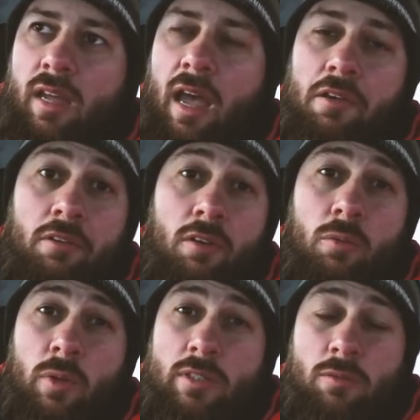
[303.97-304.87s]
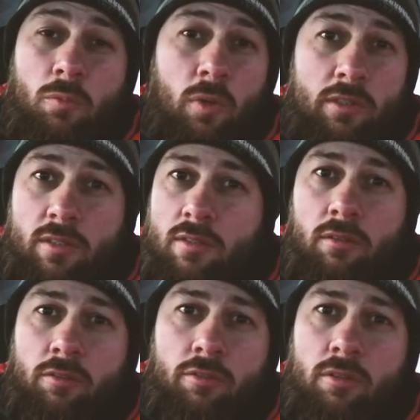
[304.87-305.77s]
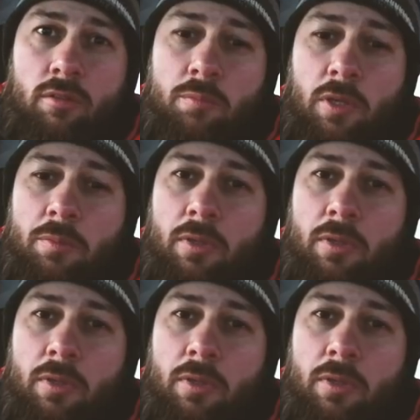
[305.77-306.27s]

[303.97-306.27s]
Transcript: I don't know what, what the solution could be,